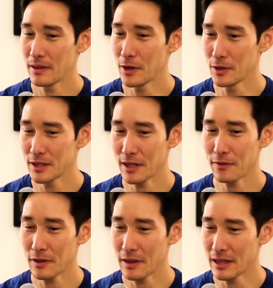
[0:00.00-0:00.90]
There's
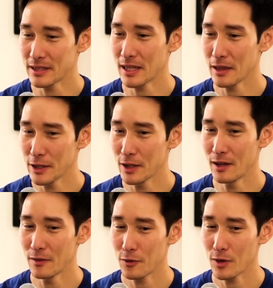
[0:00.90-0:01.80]
definitely things I lean
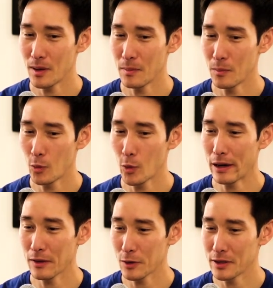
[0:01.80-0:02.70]
on from what I
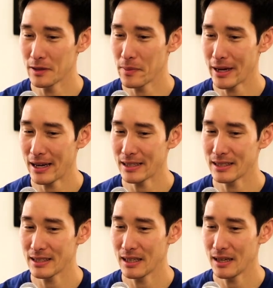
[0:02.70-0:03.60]
learned in the
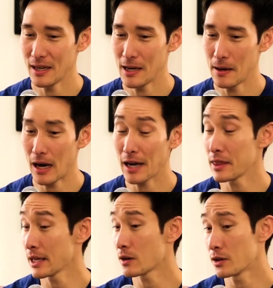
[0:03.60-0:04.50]
past. I
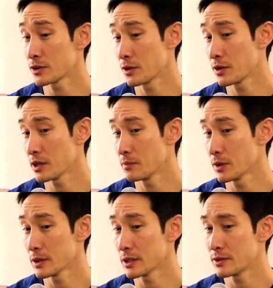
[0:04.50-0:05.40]
think also the
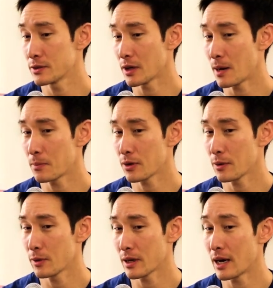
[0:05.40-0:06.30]
ability to operate
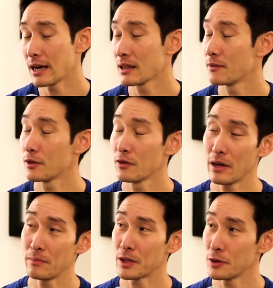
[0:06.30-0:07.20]
with a high level of
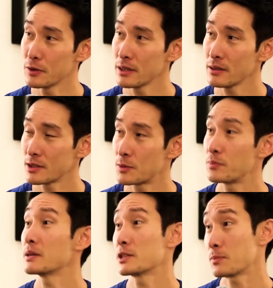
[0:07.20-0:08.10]
ambiguity,
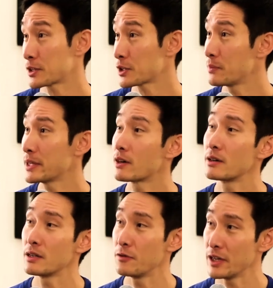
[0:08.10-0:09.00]
especially being on
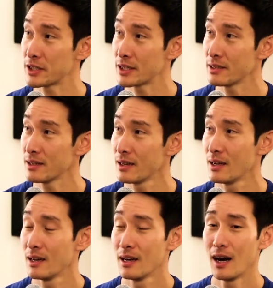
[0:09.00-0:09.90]
innovation.
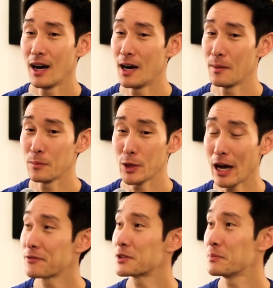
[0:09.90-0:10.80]
You
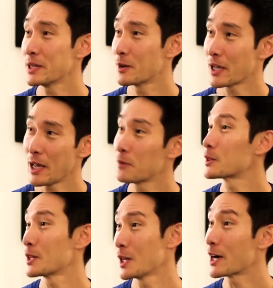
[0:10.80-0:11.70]
have to be okay
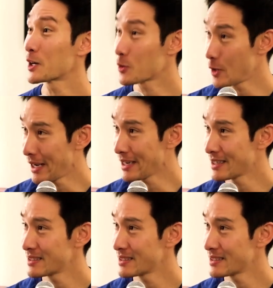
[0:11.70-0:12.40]
with a lot of gray.